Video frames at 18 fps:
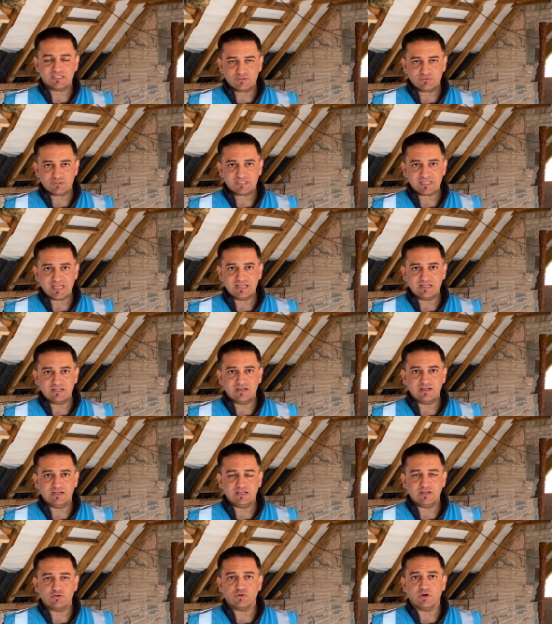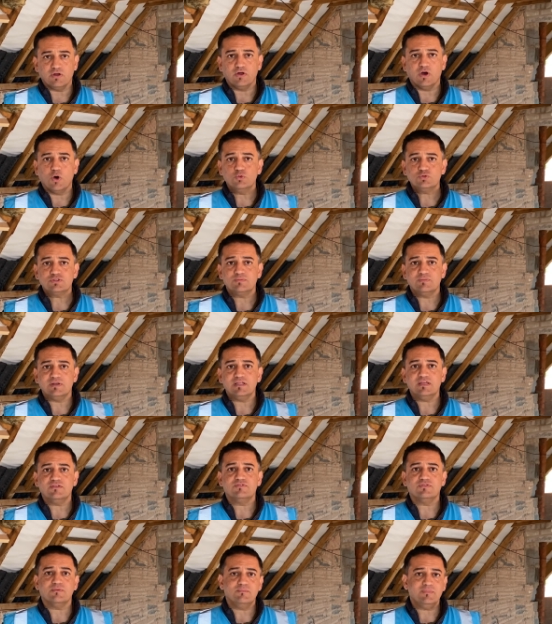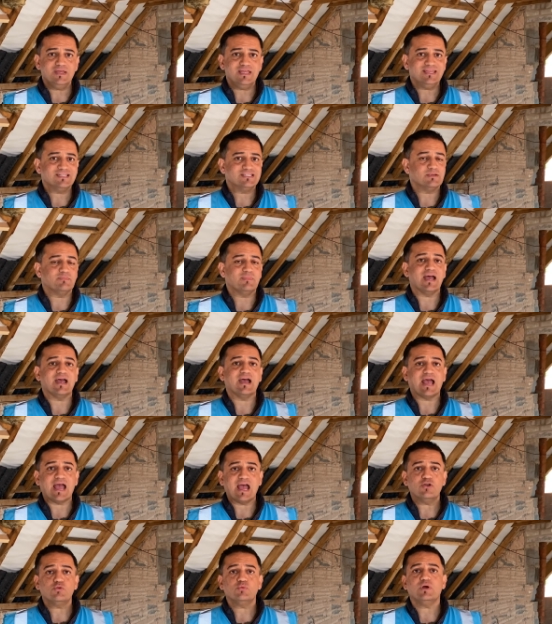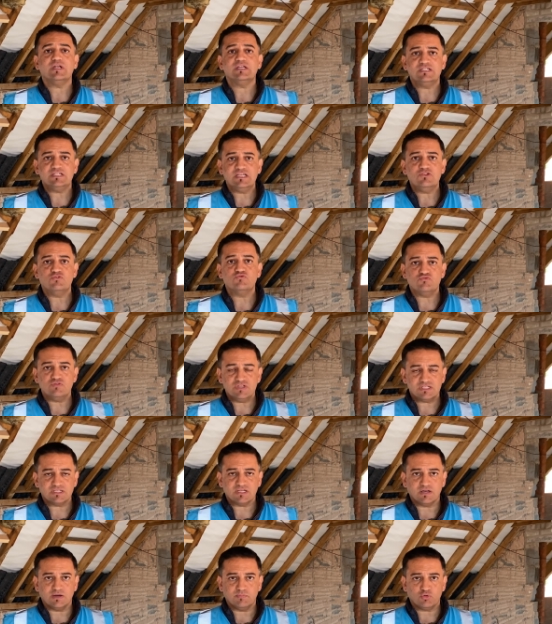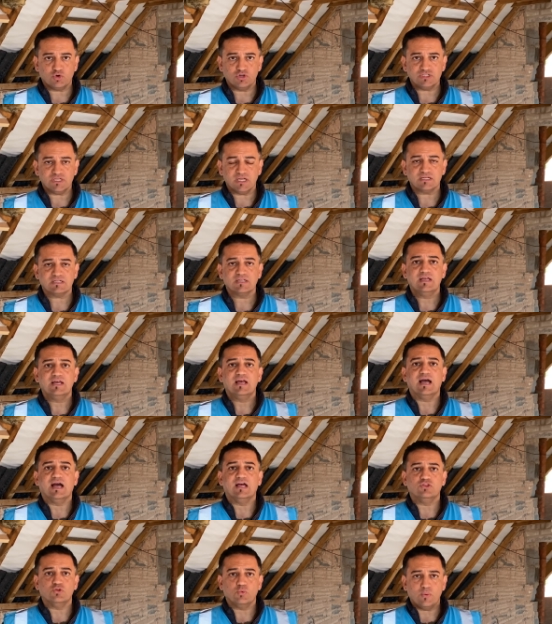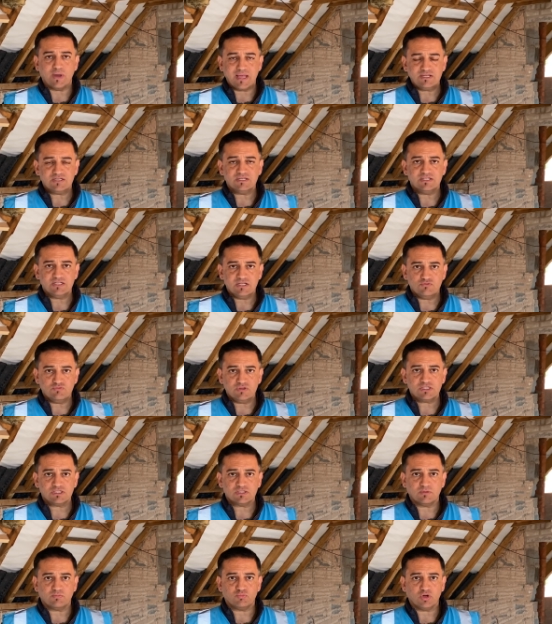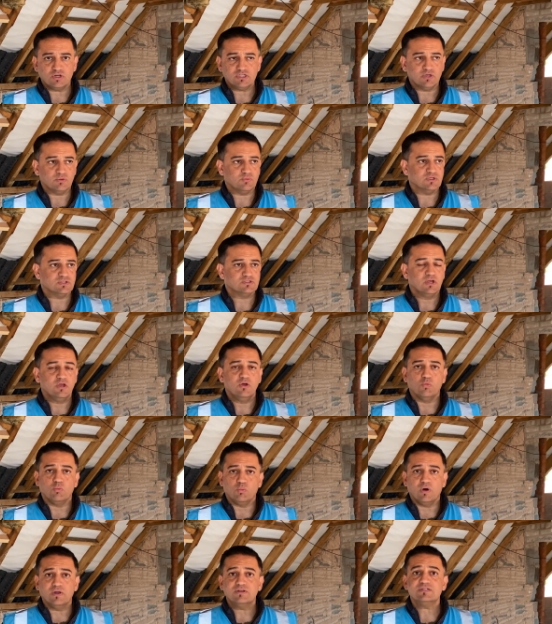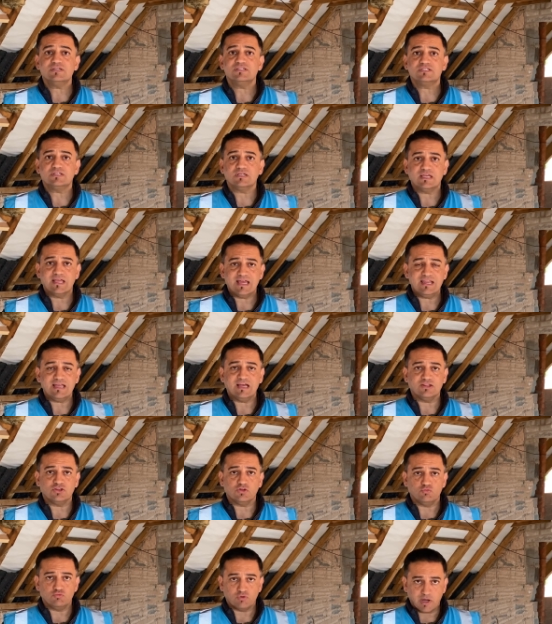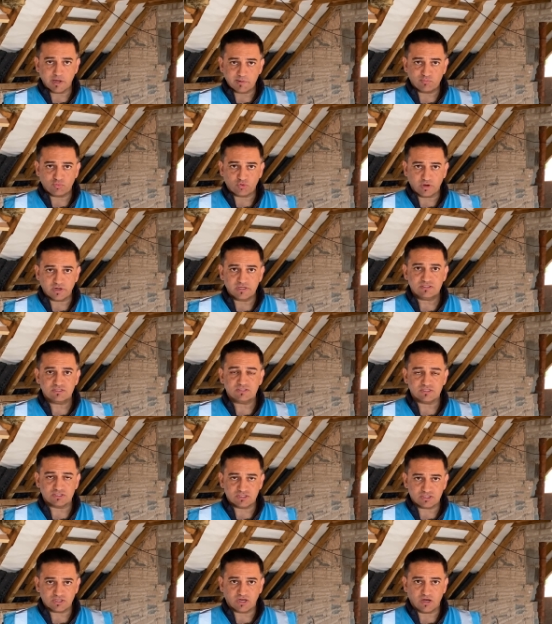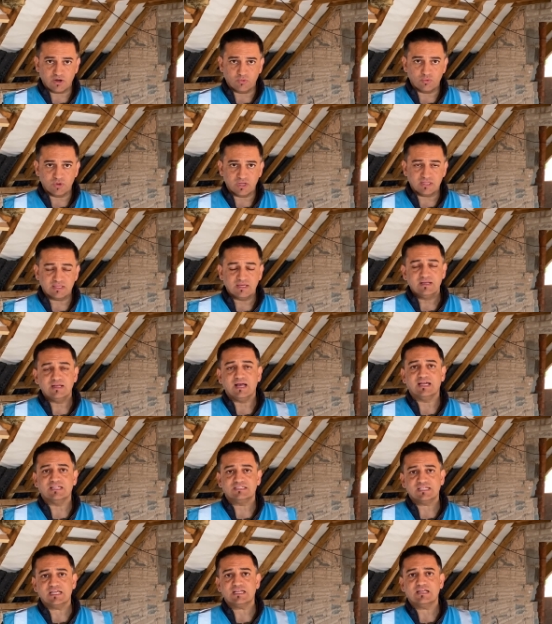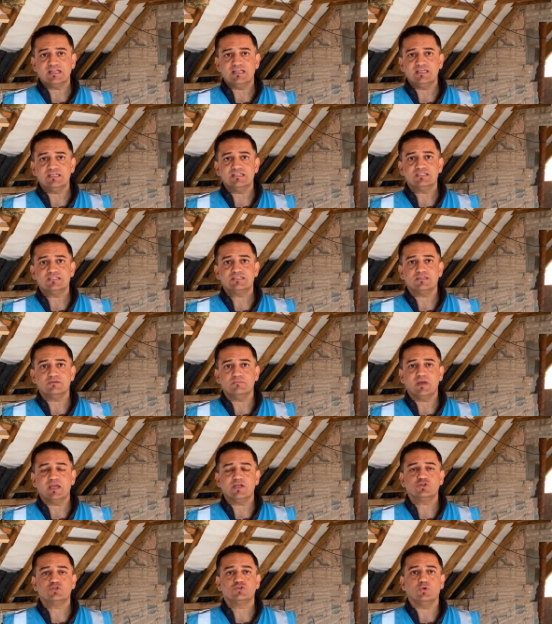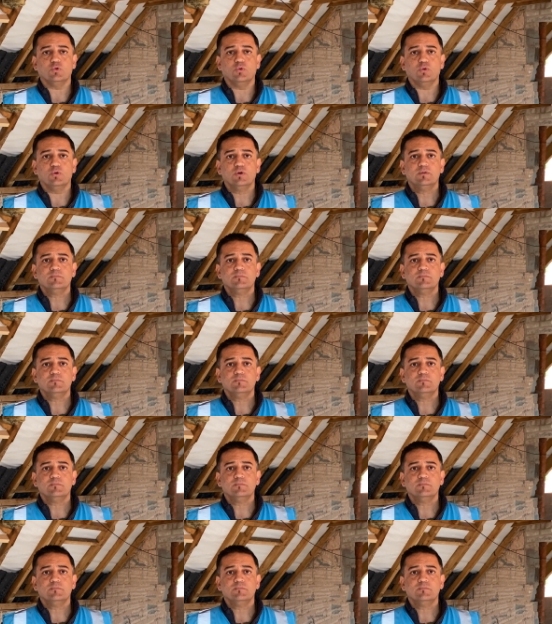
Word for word: as I was saying earlier on, ultimately for me it's about how do I de-risk a project, and the way to de-risk the project was, one is to get it at the right price to start with, and secondly is to make sure